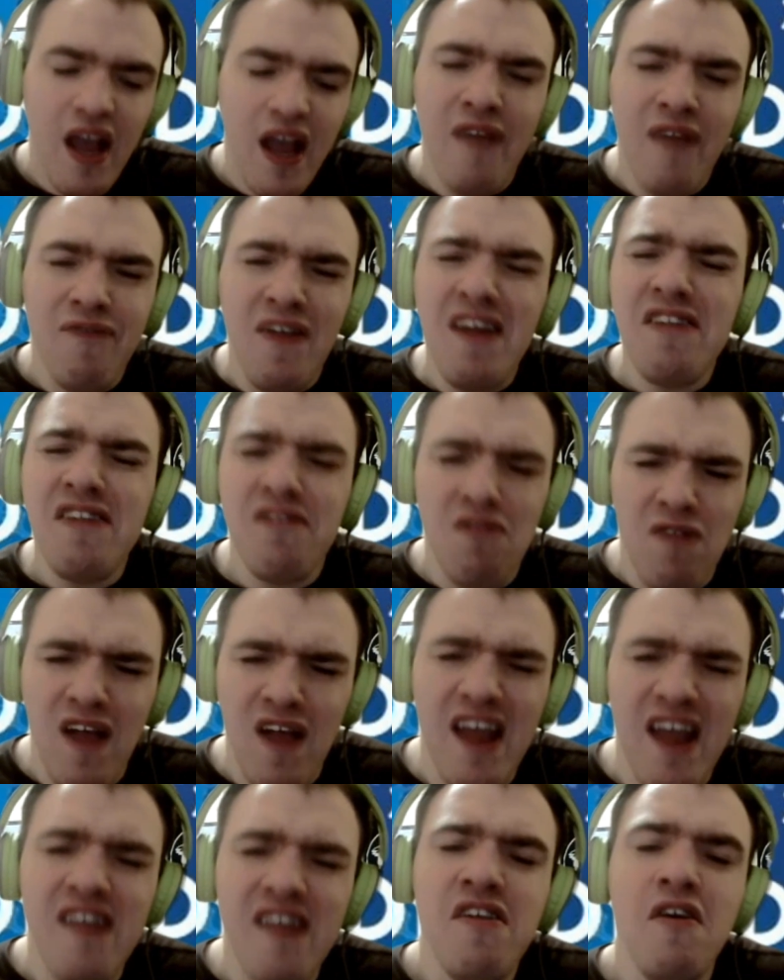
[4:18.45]
If this
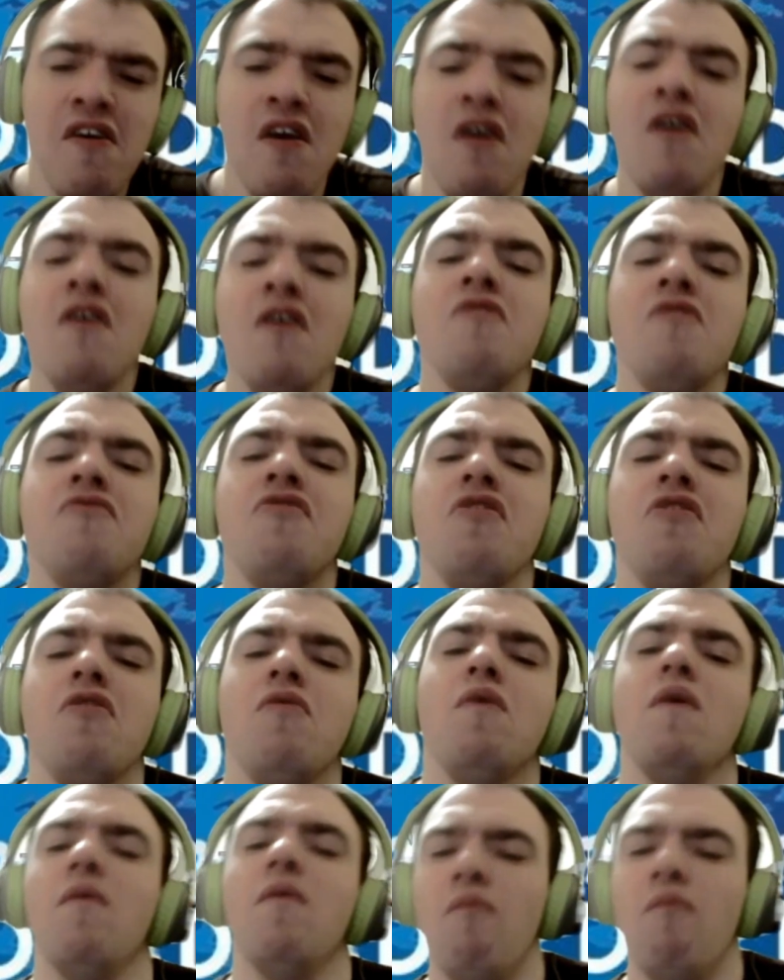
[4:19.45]
leads
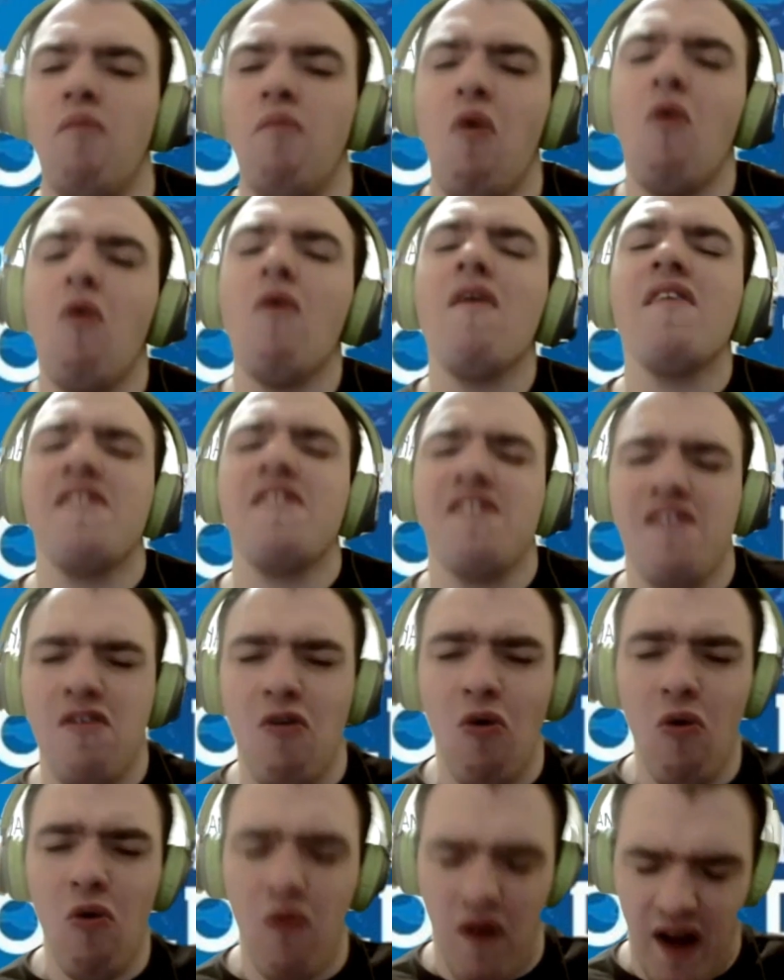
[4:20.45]
to more
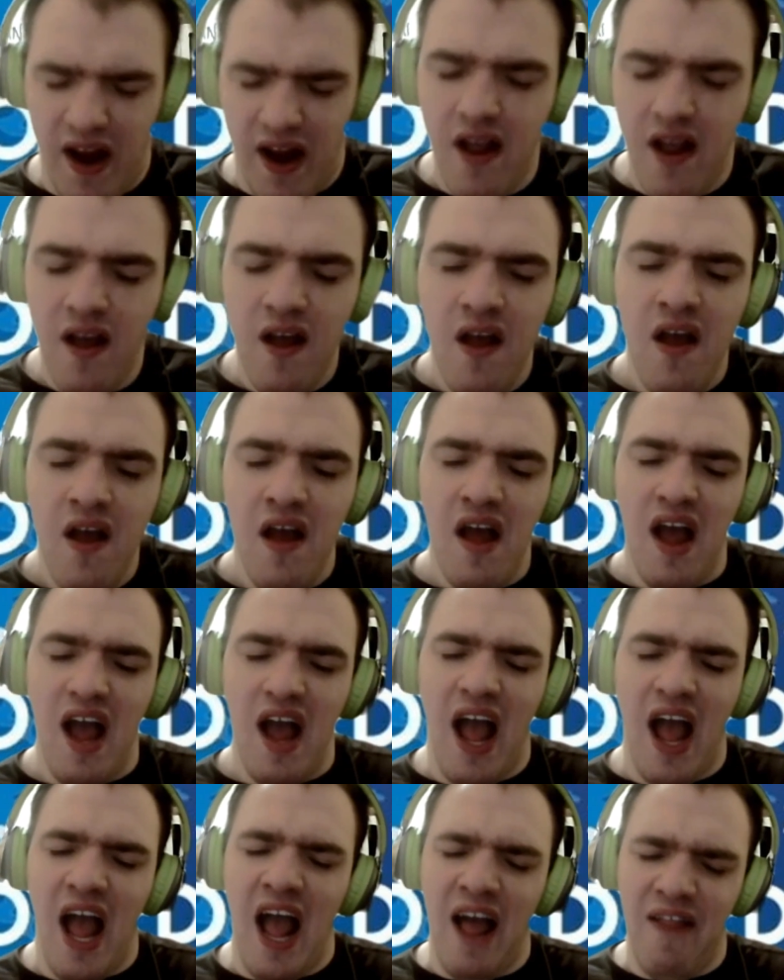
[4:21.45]
scoring
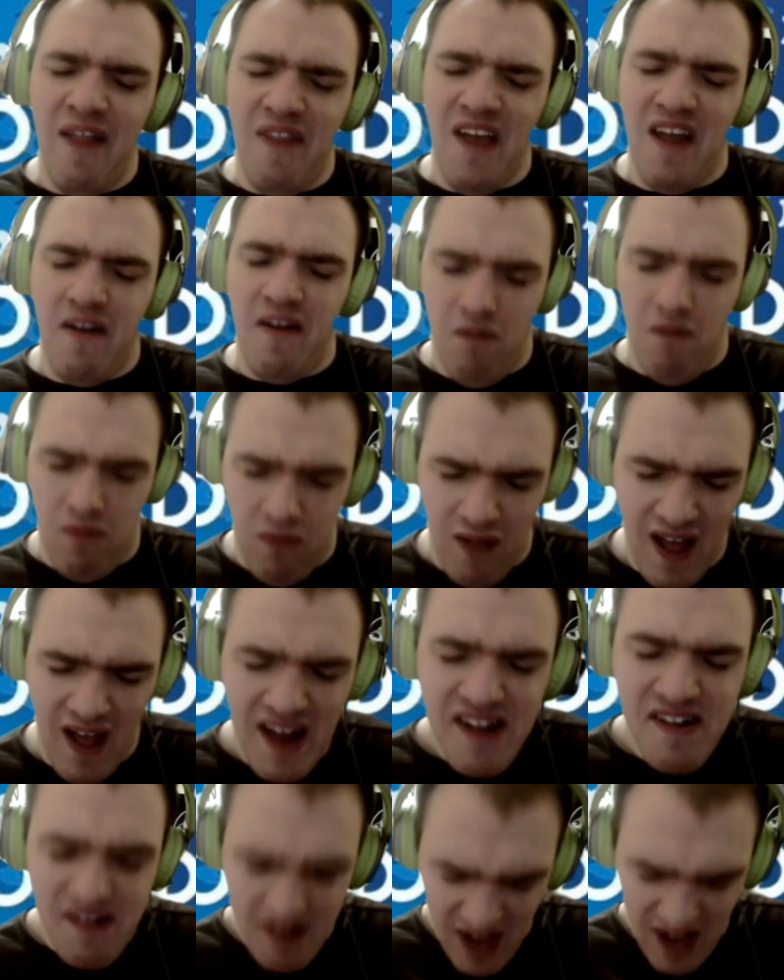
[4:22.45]
and then
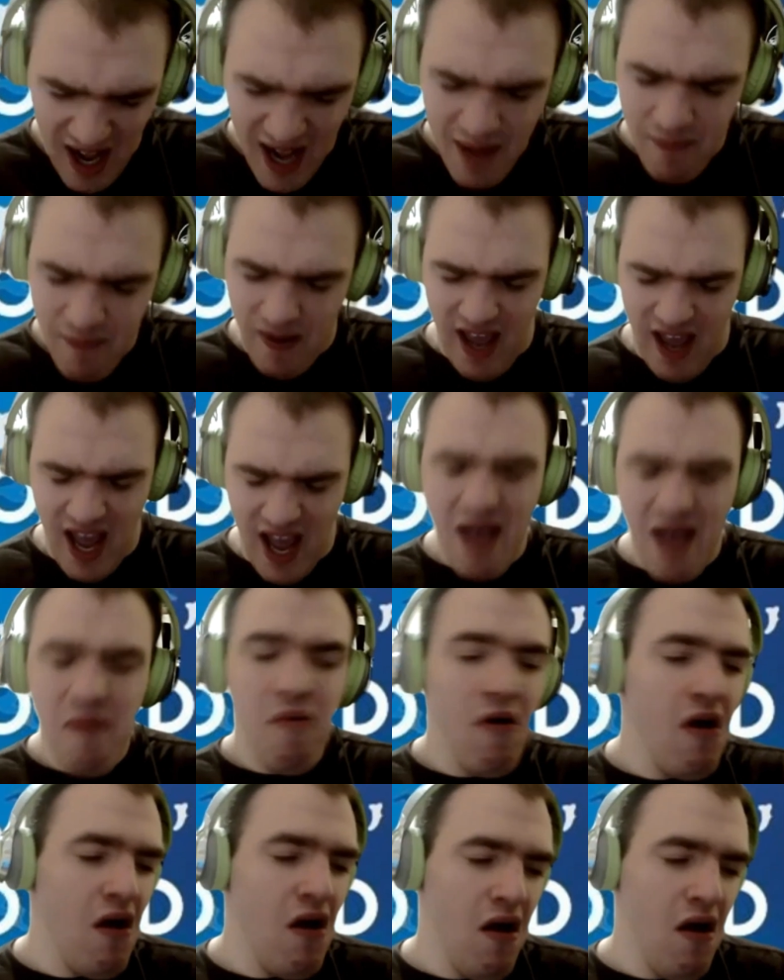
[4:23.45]
less time a game,